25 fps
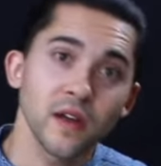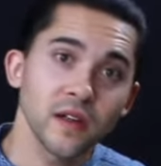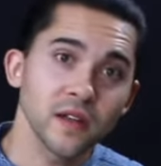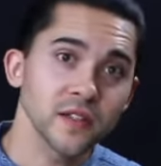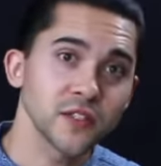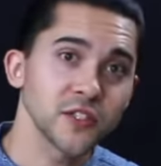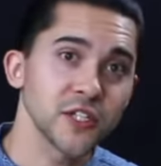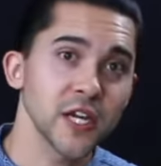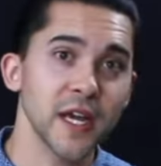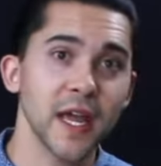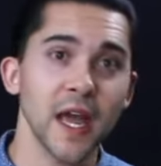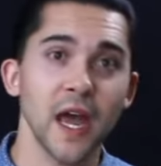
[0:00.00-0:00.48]

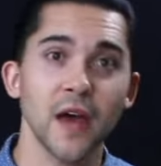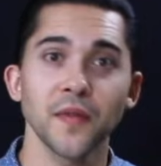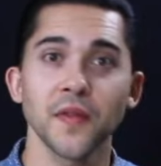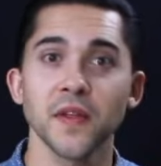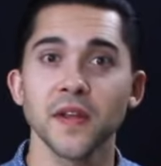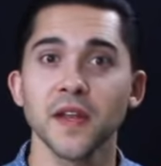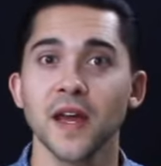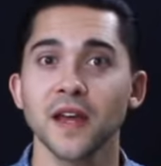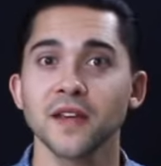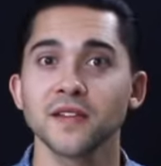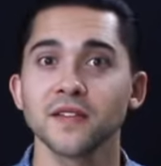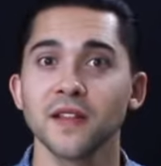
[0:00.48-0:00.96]
check out the
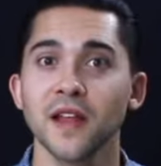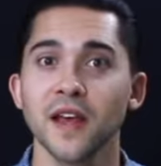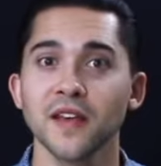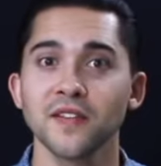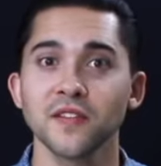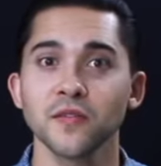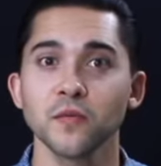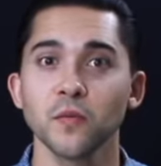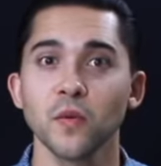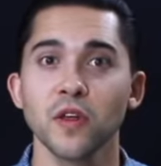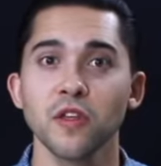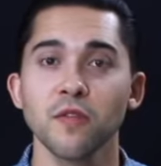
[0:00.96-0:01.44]
next
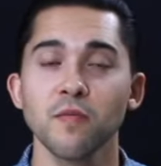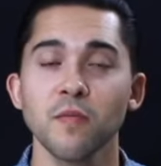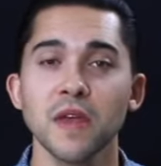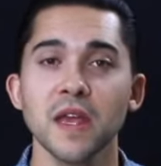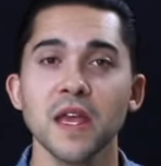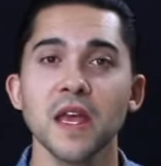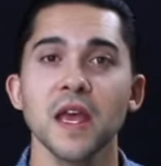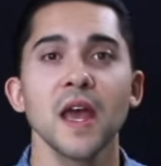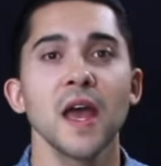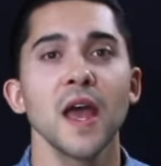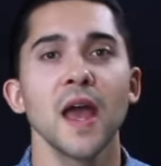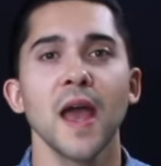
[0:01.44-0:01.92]
lesson with
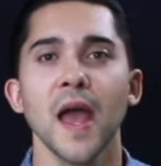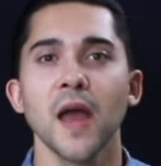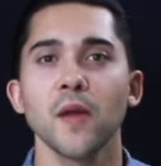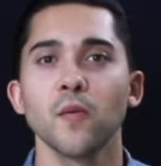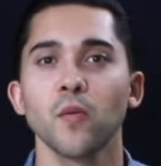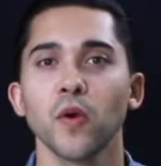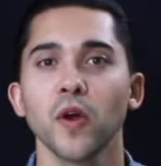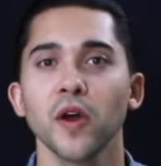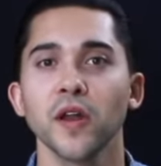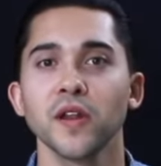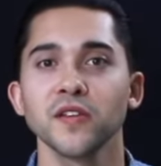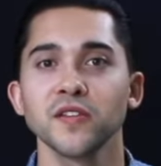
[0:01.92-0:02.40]
me, and
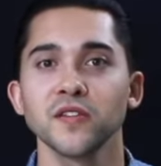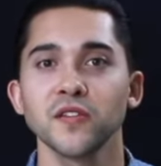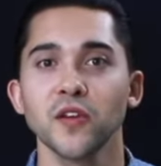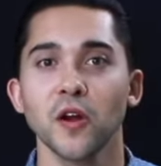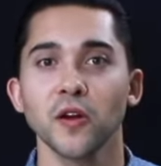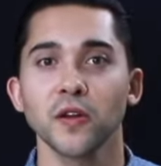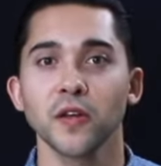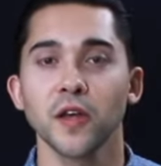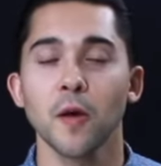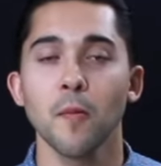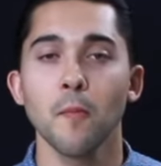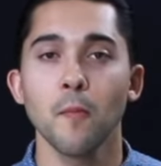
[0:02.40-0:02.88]
we're going to
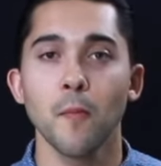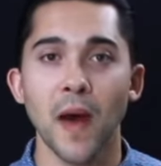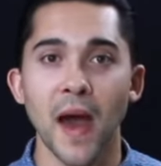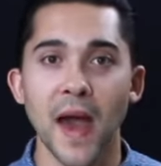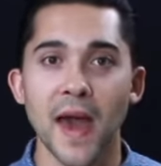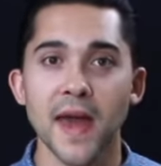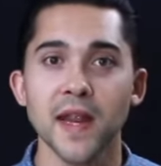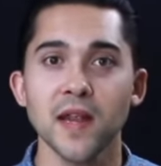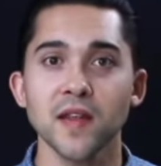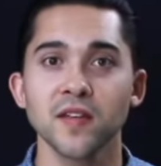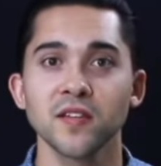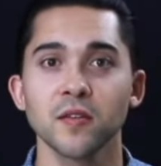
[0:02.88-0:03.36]
start
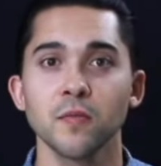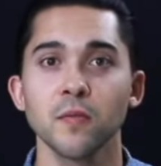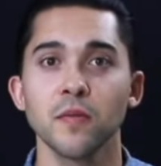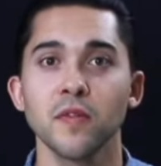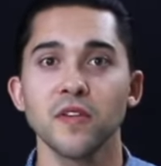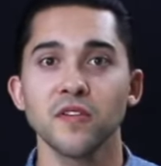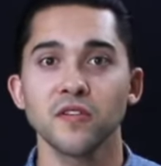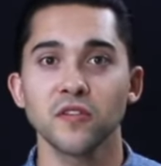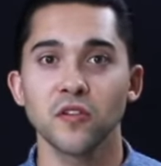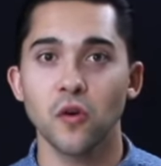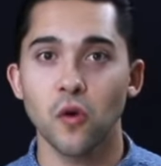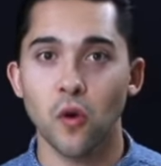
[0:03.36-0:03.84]
combining some of
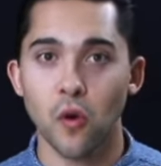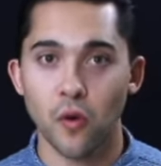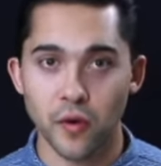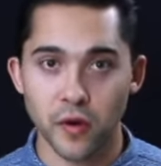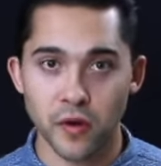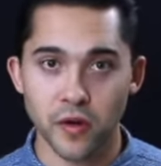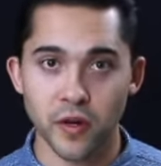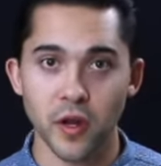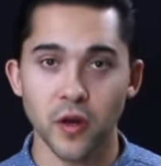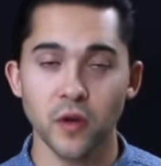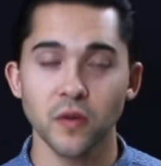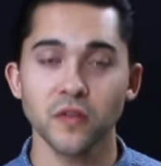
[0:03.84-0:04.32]
these quarter
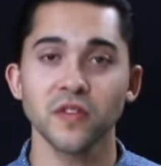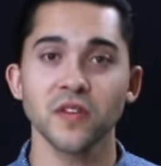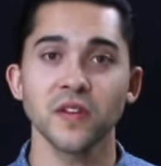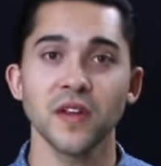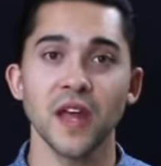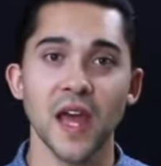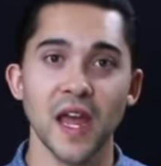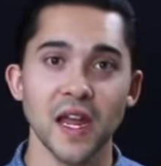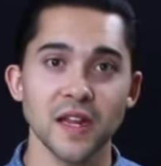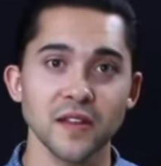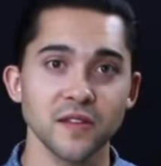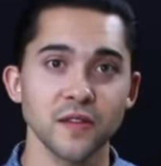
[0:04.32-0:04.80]
notes and
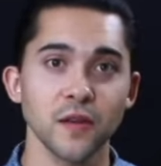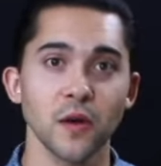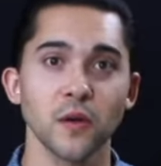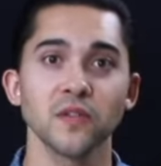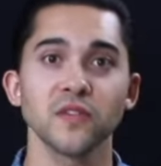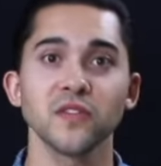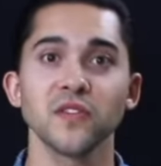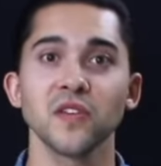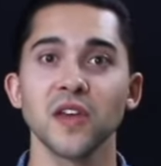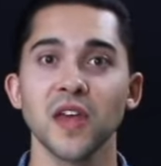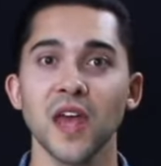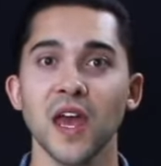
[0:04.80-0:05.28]
eighth notes
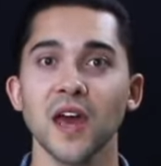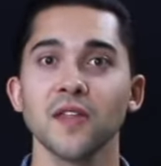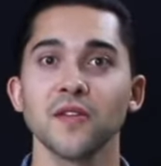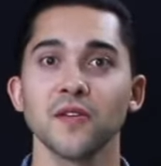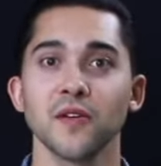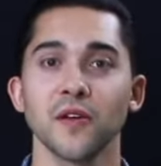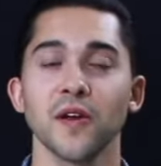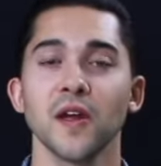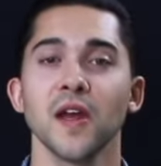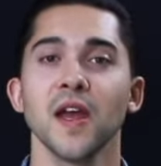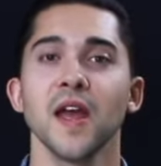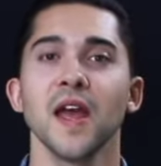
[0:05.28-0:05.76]

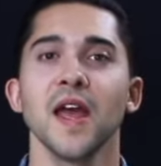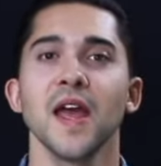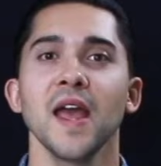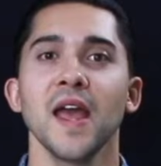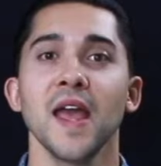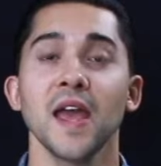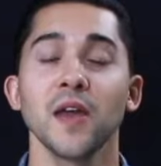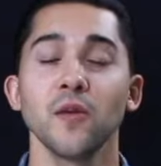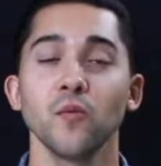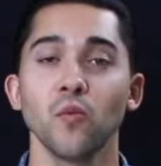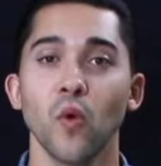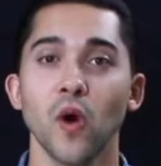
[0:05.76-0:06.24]
together
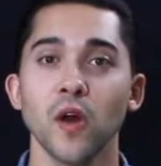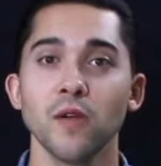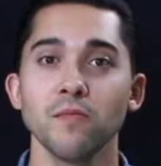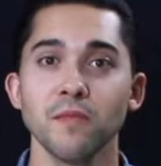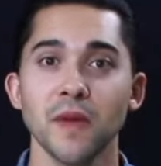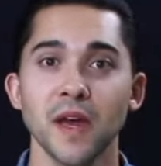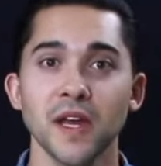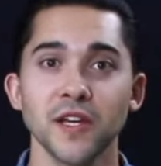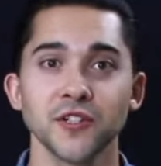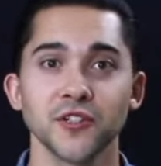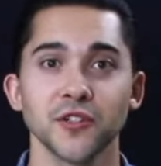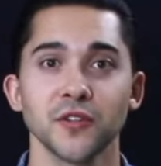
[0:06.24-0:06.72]
in one
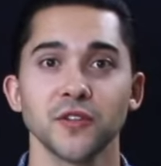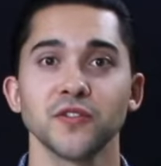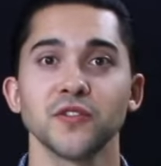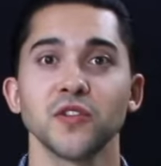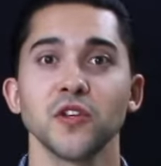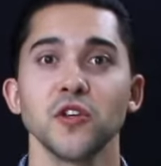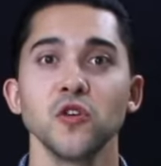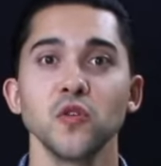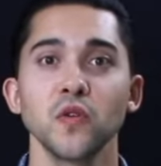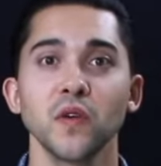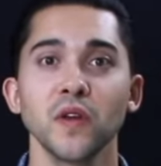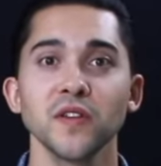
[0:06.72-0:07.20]
measure so
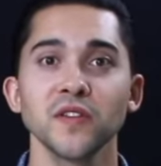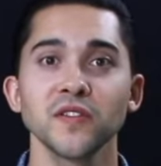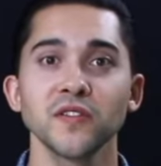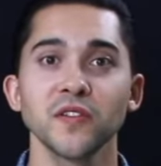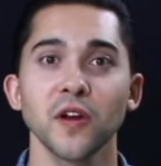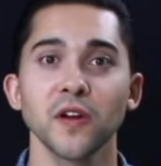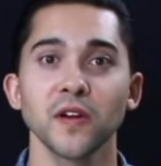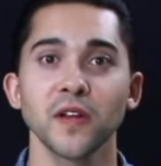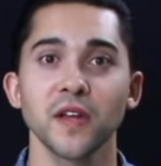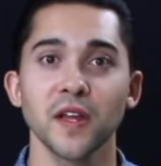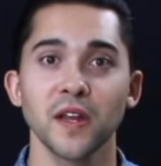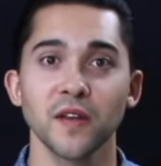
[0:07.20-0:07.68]
you can
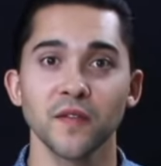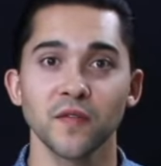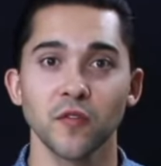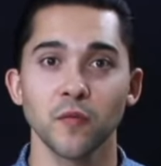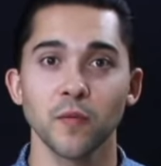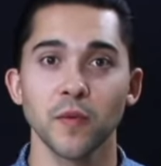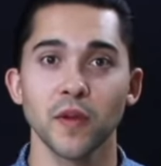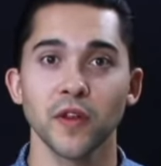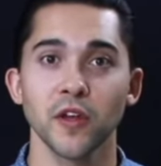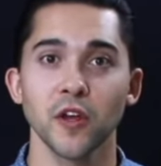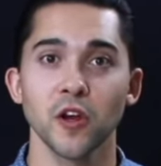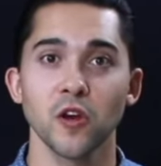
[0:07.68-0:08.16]
start getting
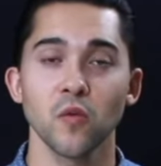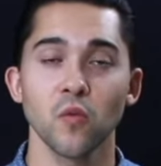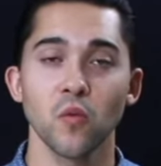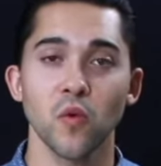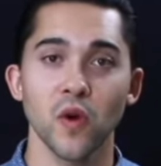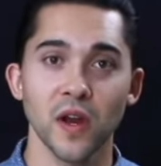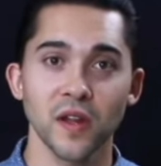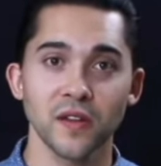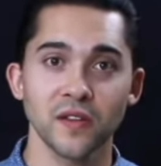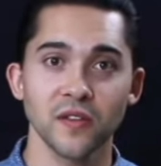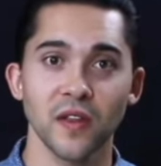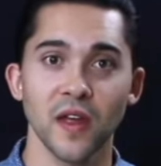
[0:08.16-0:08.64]
familiar with
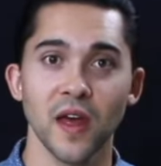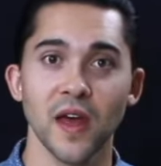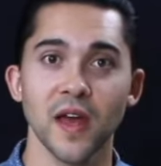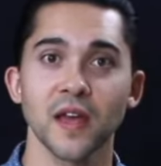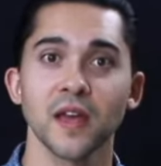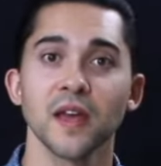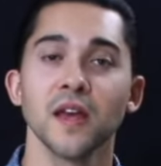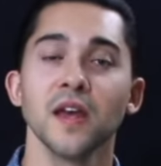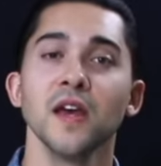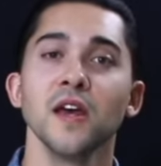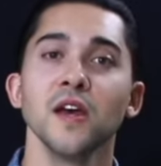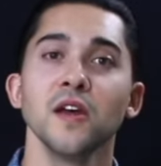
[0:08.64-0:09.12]
what it's
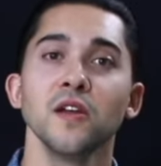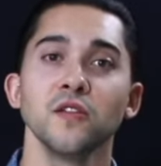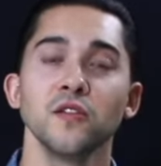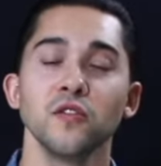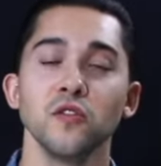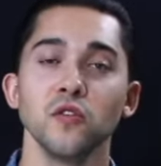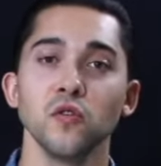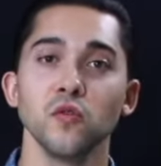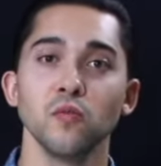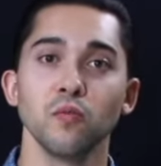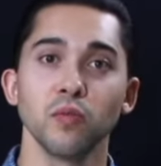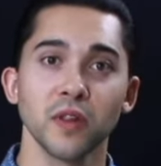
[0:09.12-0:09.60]
like
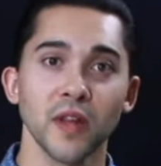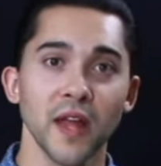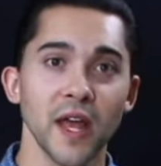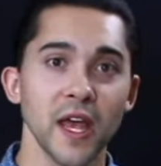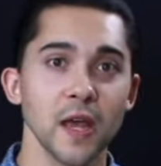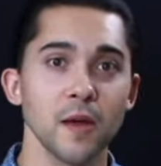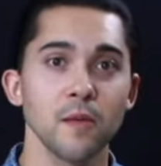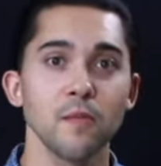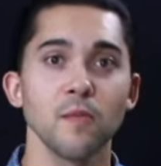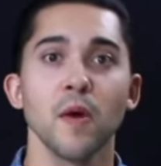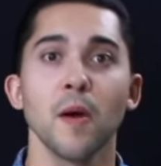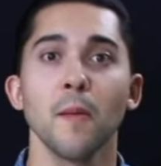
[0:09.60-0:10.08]
to play
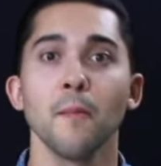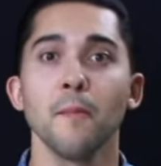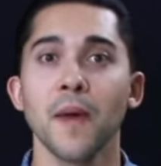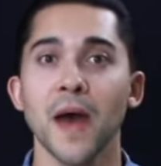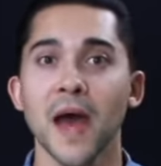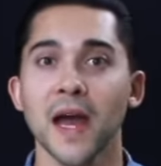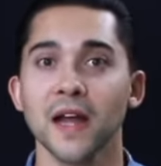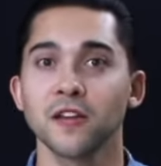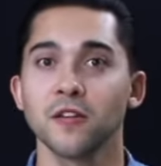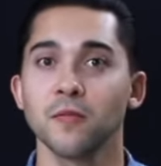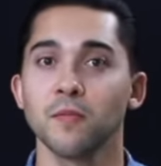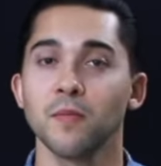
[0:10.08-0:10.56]
them
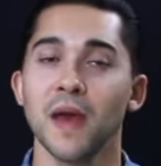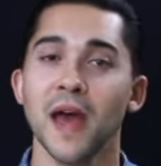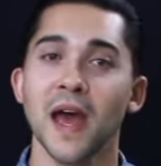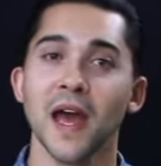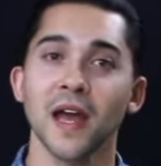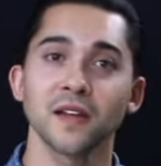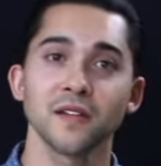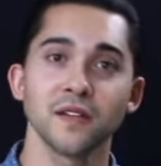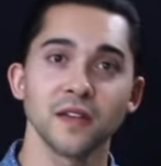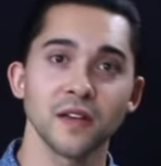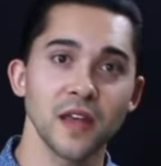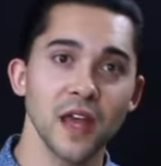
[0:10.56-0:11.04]
back to
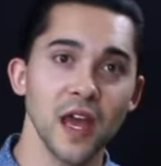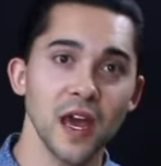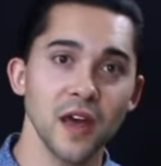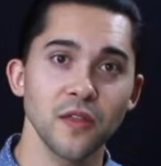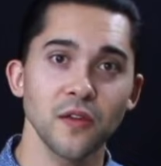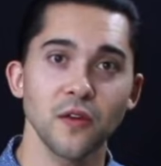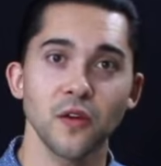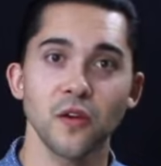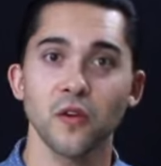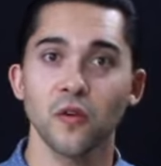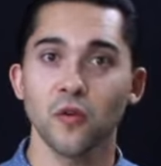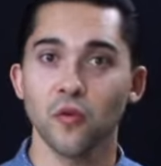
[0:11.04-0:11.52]
back
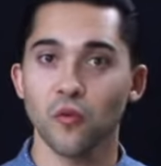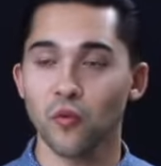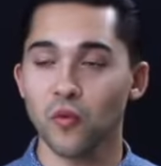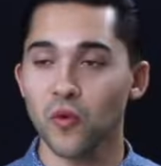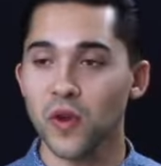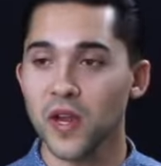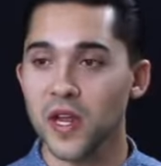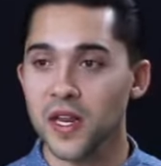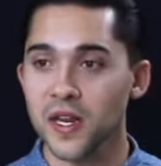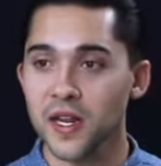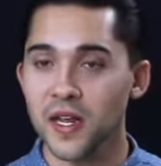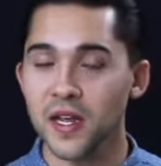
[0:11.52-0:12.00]
together,
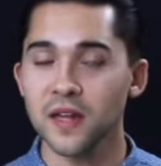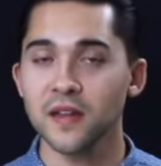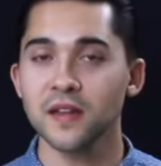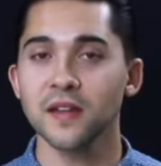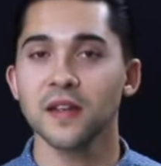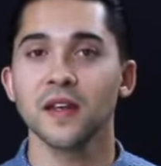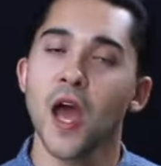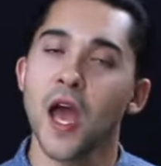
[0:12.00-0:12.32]
read it,